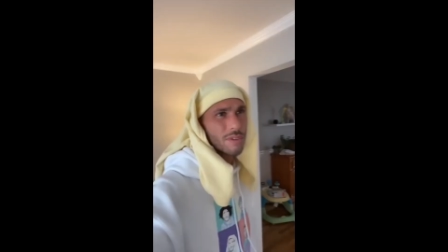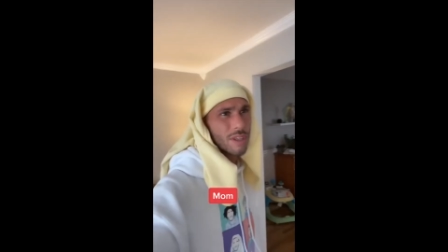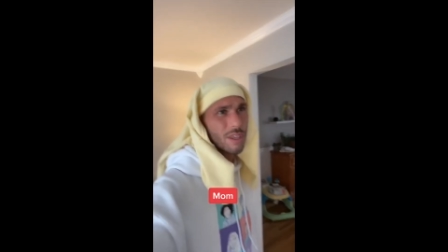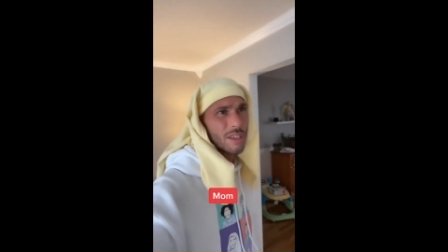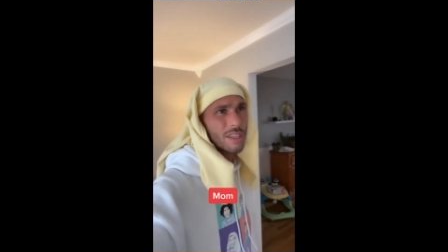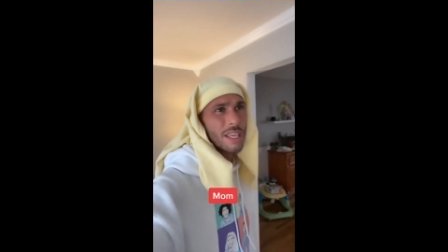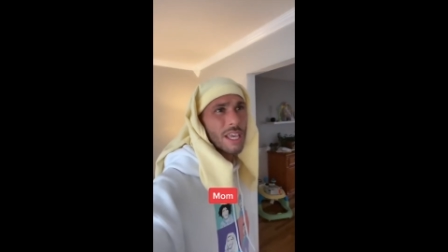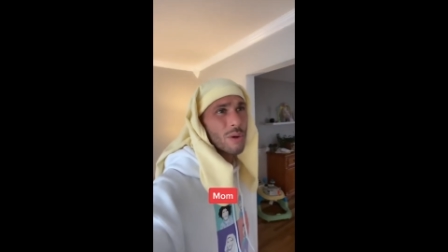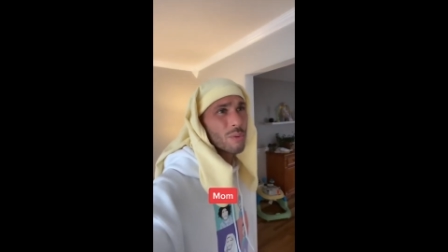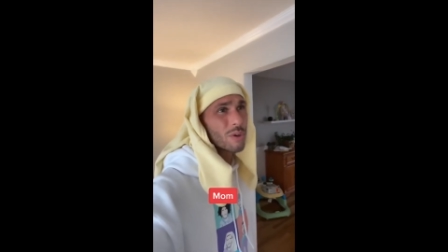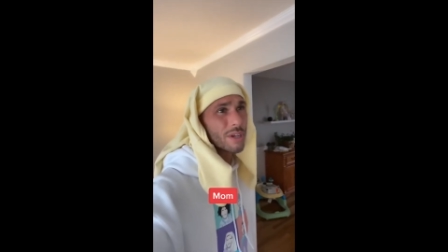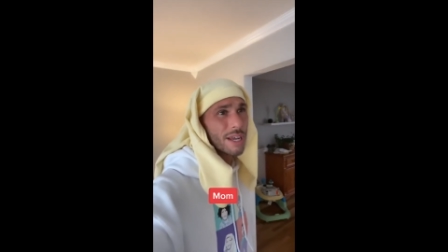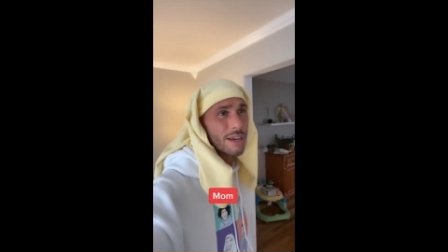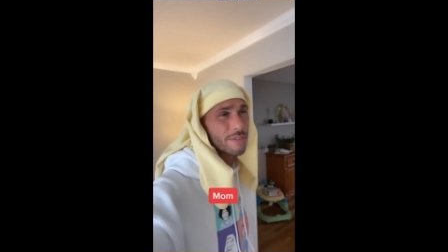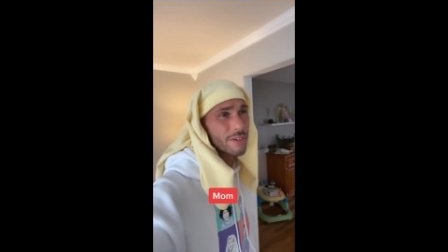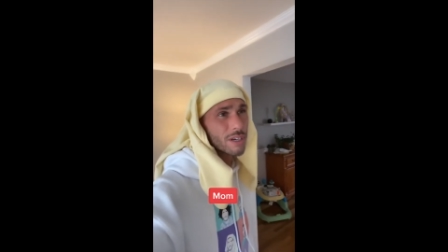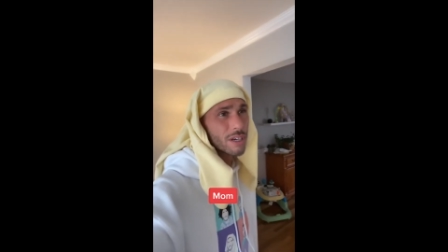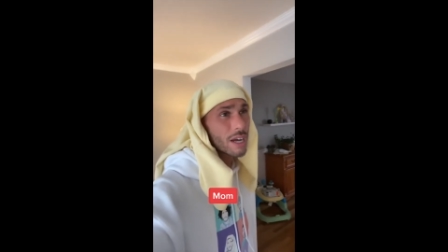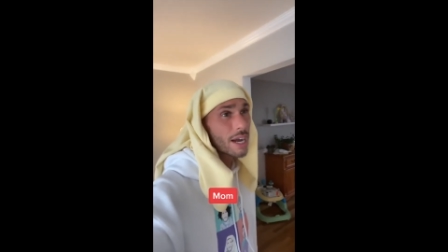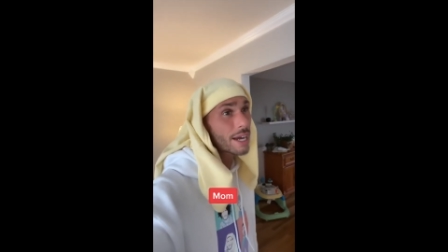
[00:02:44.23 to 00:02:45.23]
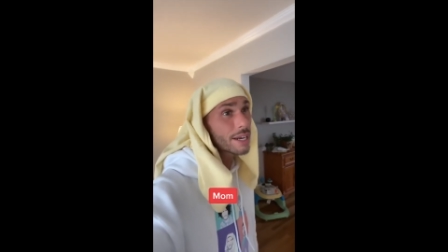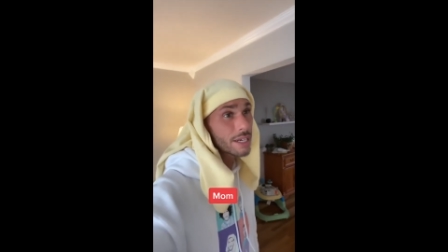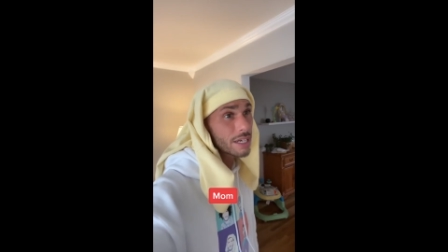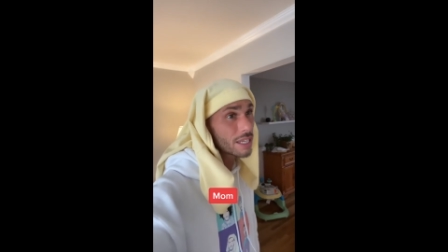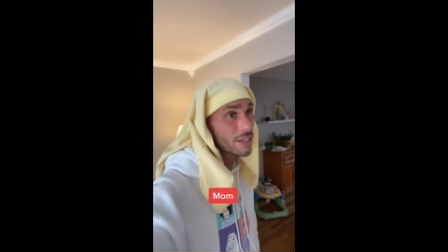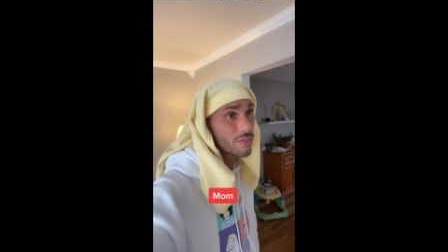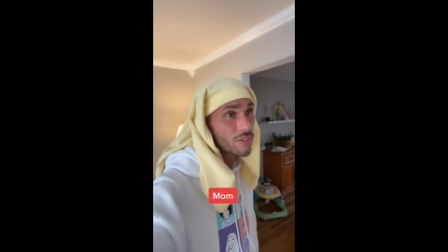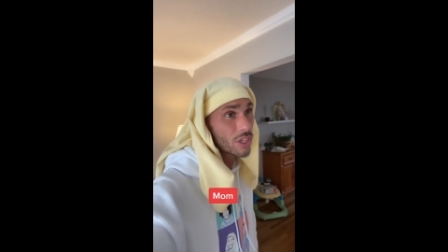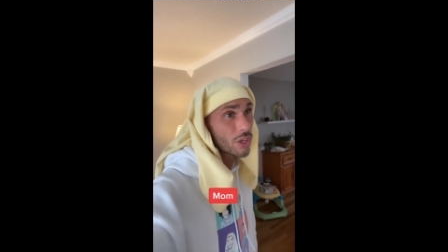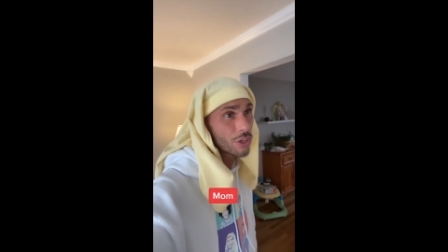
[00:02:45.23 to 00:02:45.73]
Yeah, whatever. I didn't
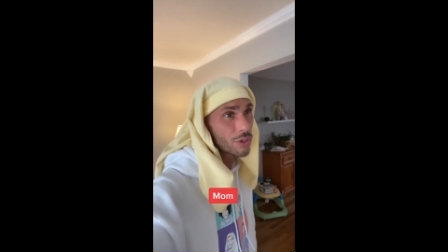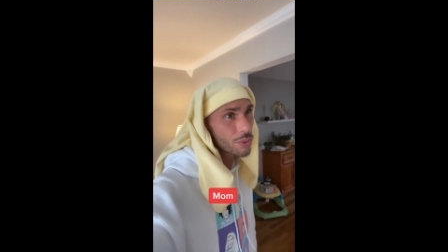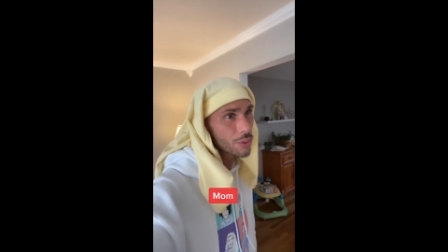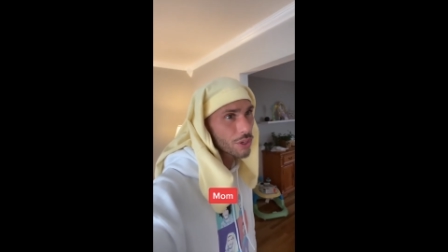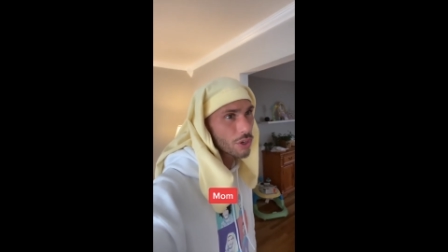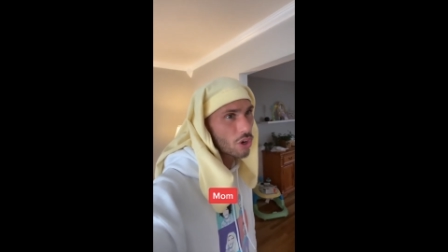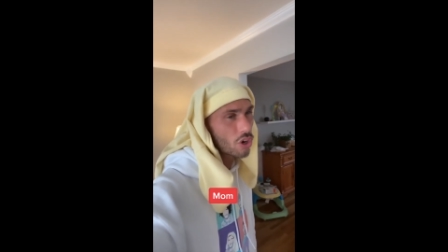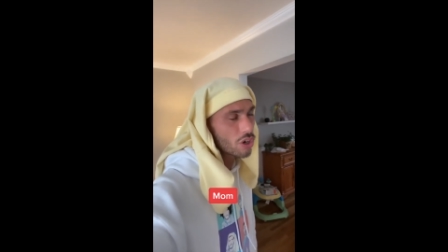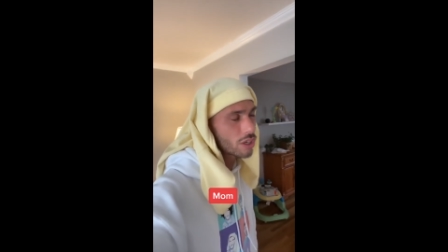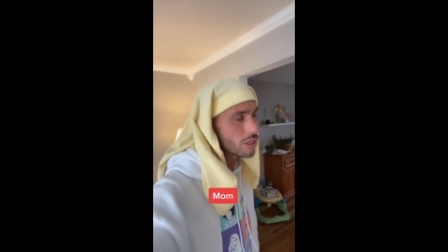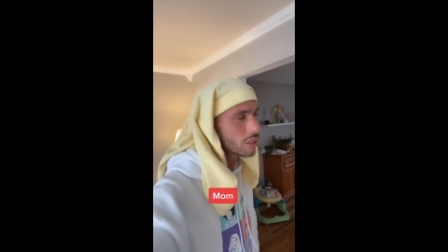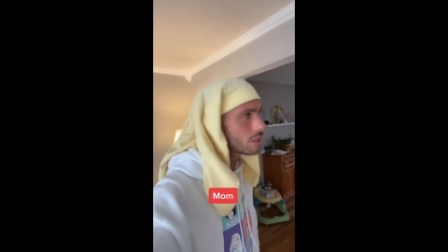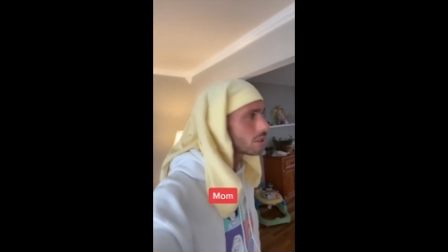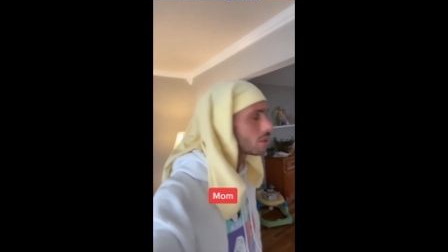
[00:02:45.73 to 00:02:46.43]
even know you were gone.